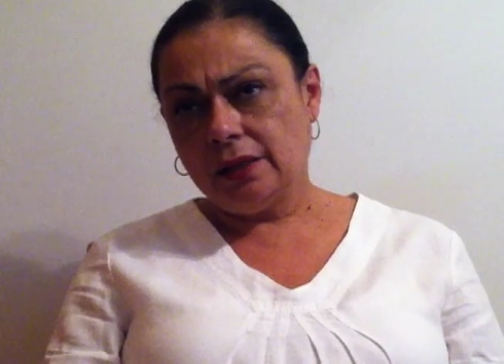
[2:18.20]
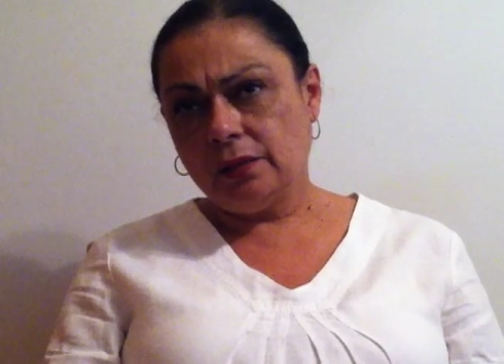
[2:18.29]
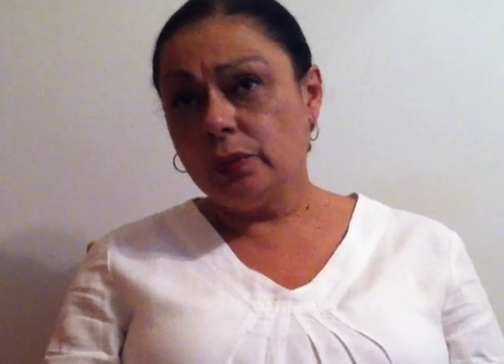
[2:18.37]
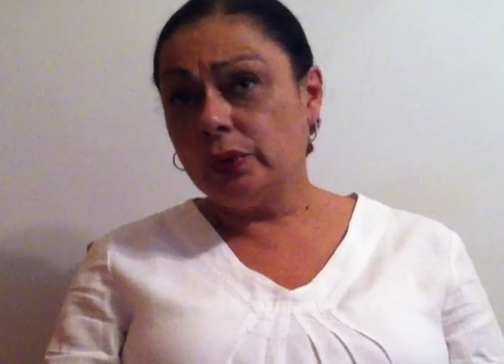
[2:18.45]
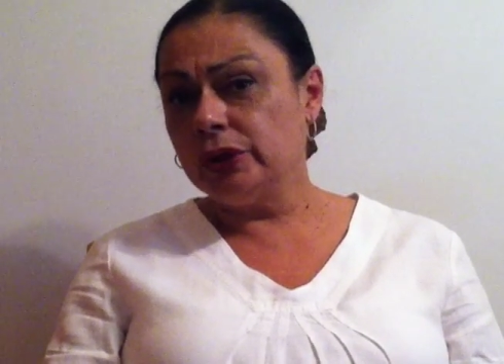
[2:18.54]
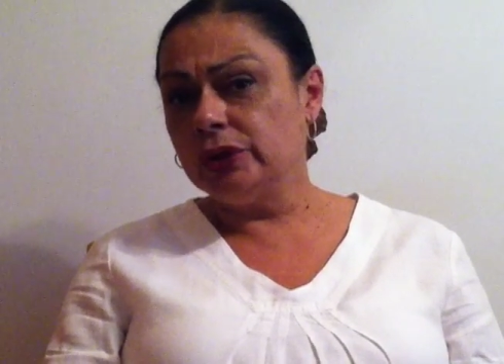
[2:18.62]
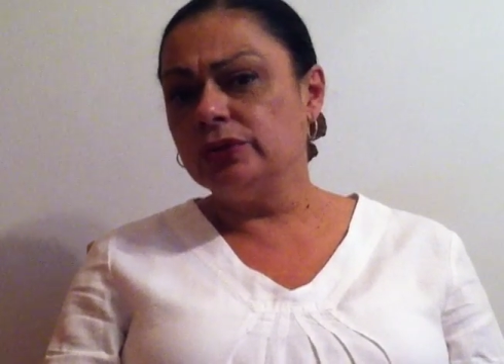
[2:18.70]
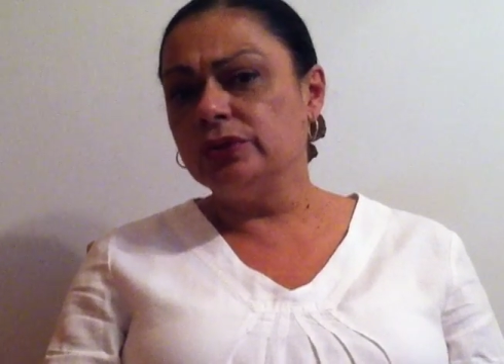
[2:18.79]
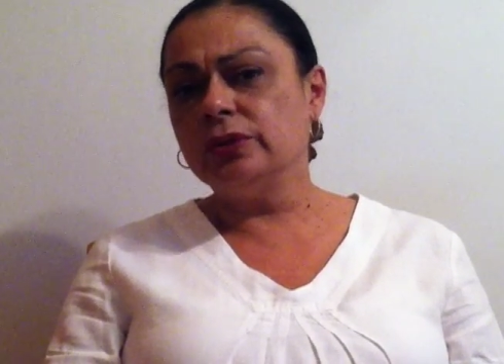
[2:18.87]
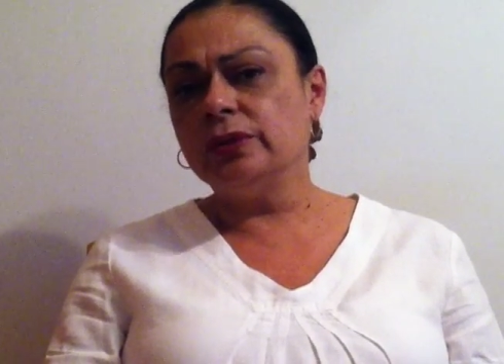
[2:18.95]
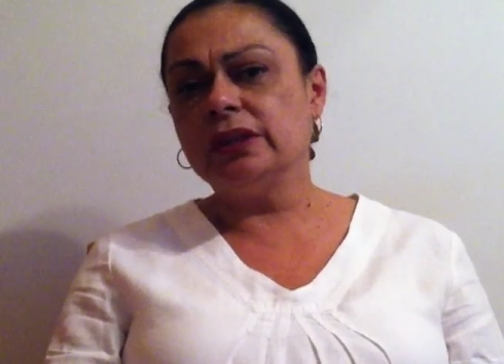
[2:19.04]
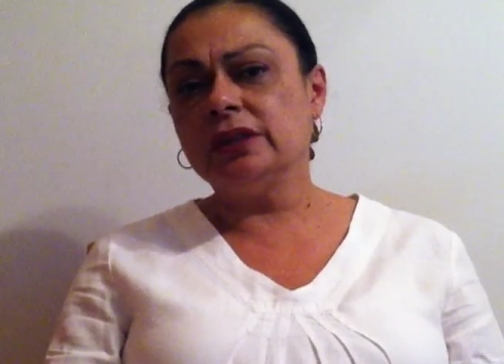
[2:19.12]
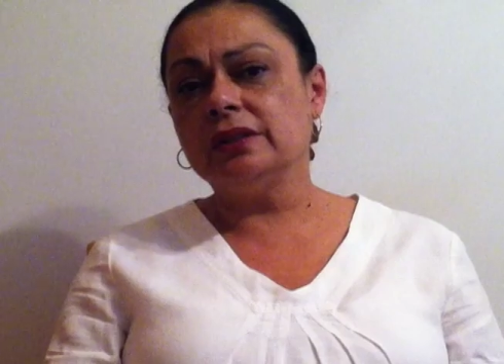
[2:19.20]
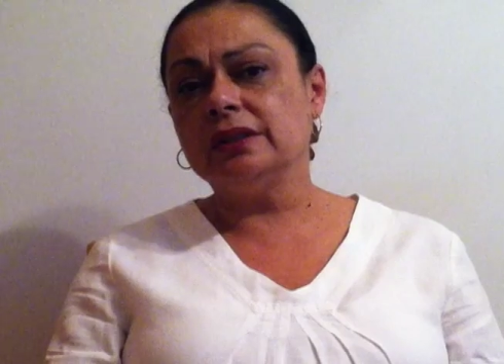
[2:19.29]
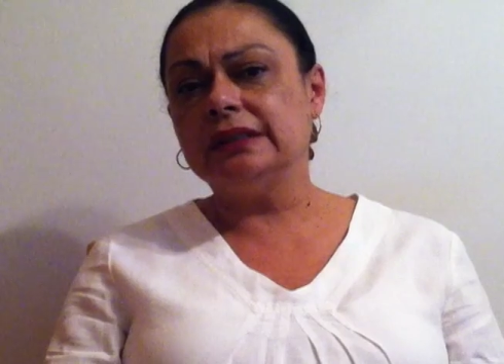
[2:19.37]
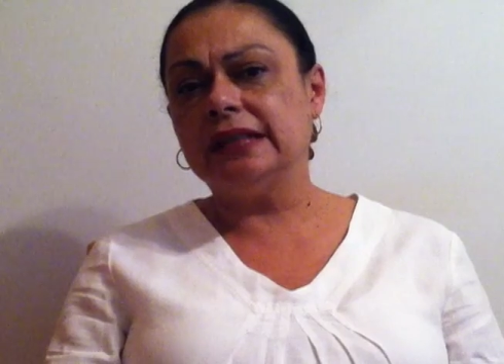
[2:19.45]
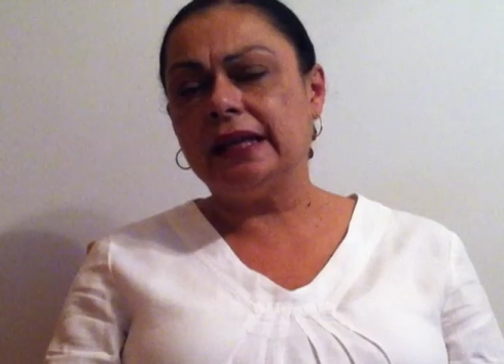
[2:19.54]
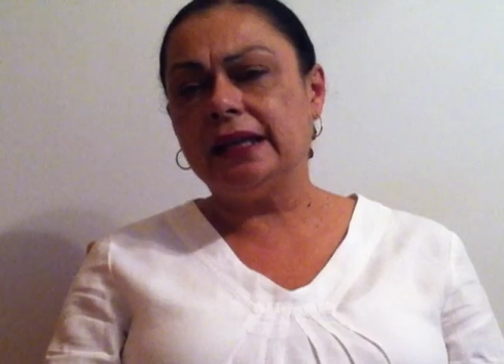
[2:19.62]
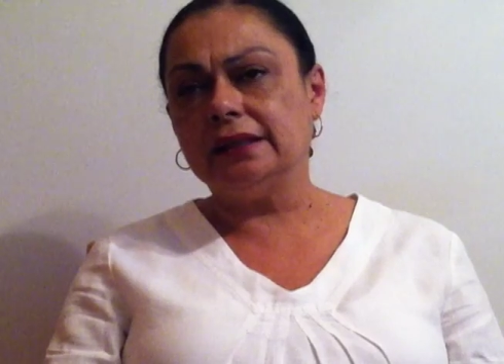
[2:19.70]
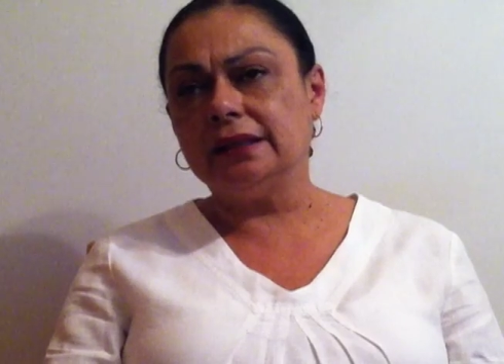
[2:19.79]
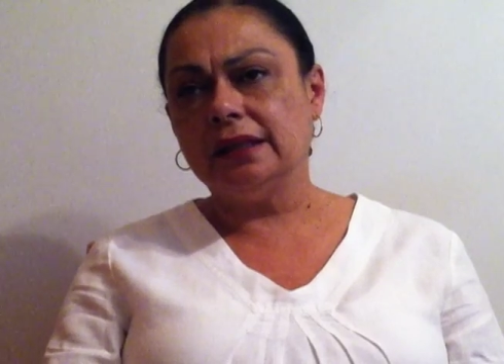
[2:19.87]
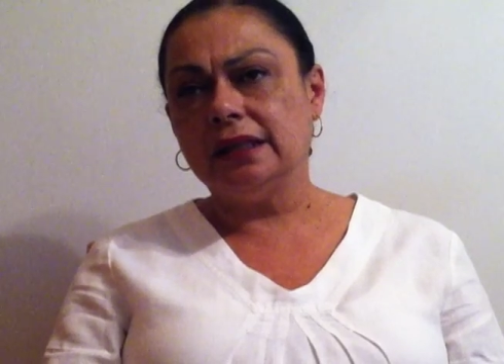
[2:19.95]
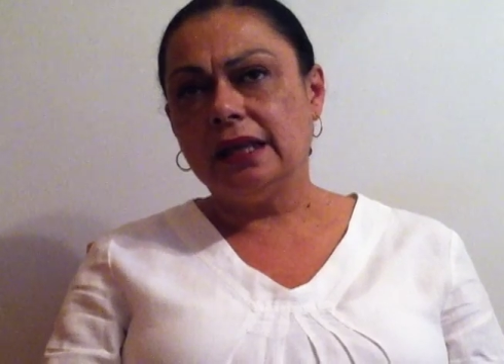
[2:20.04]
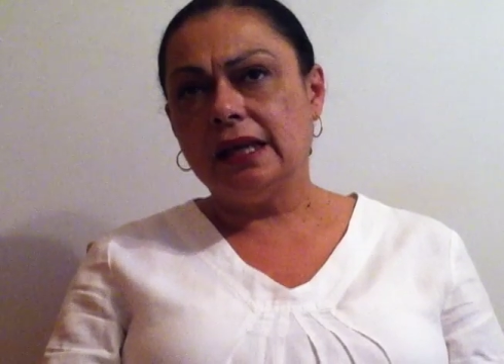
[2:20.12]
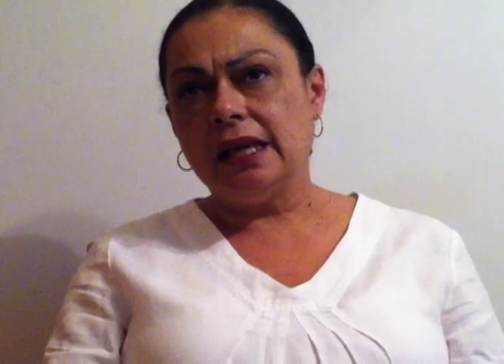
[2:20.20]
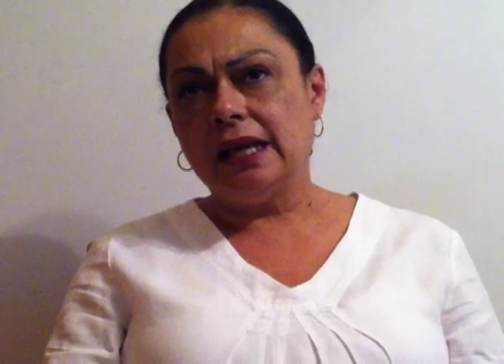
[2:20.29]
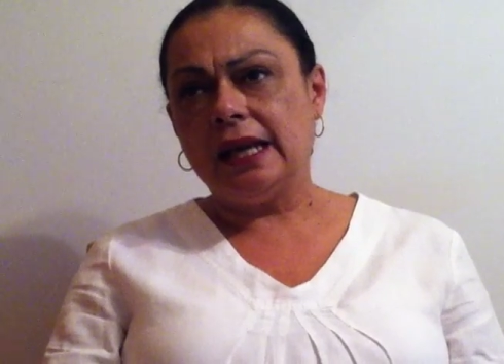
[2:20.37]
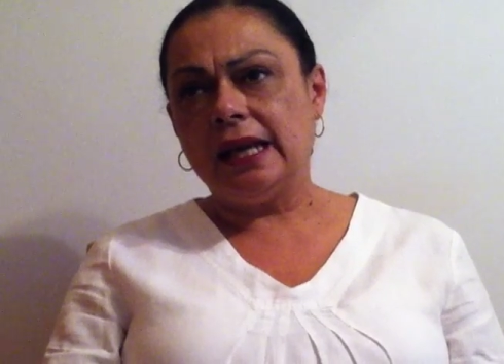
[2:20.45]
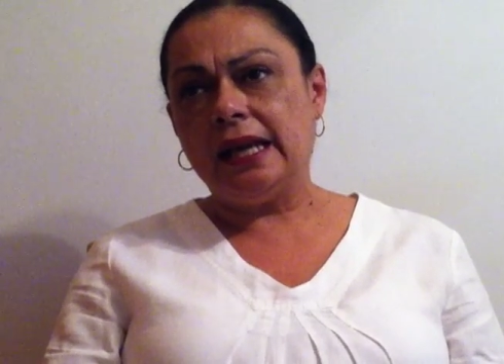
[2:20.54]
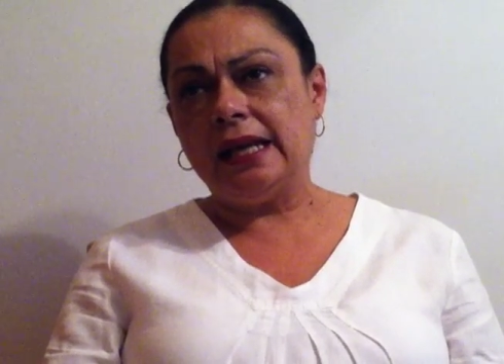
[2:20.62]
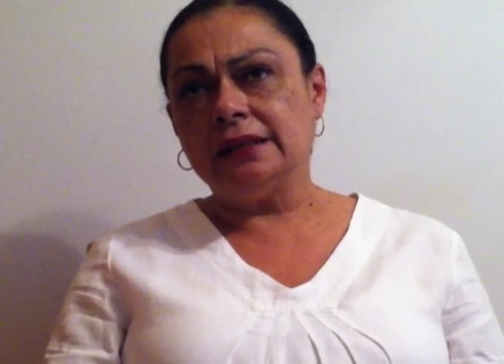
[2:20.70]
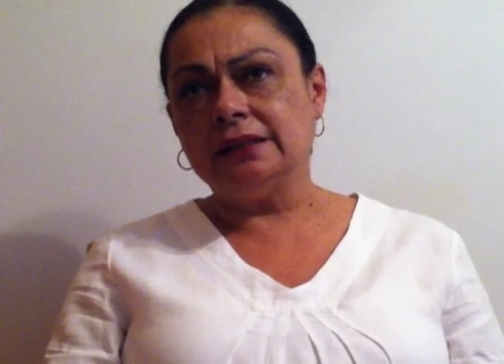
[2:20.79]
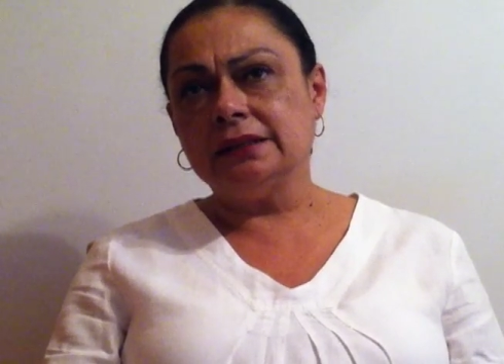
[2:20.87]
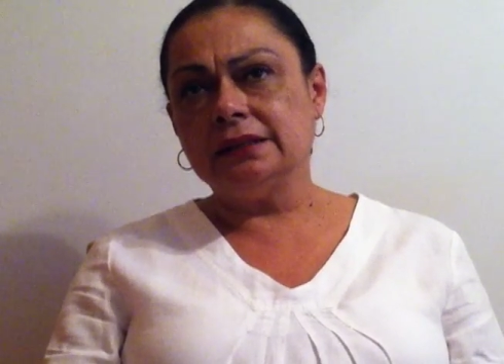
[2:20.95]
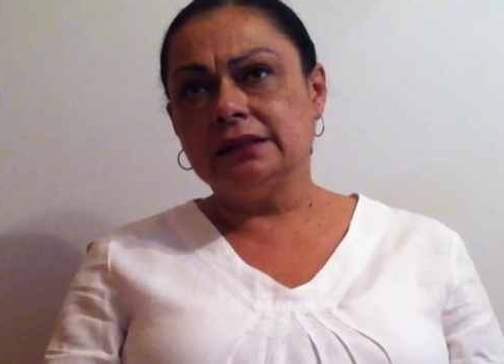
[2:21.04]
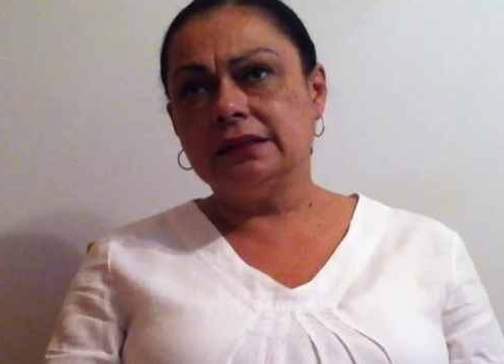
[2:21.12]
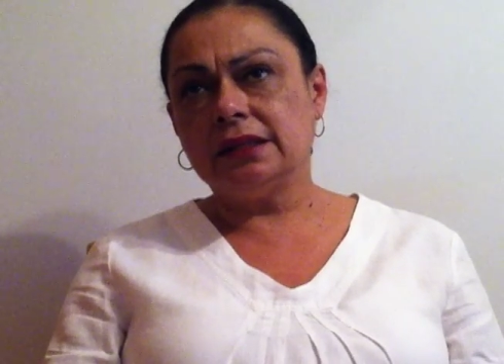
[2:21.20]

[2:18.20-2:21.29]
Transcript: what are you doing? You're dead. And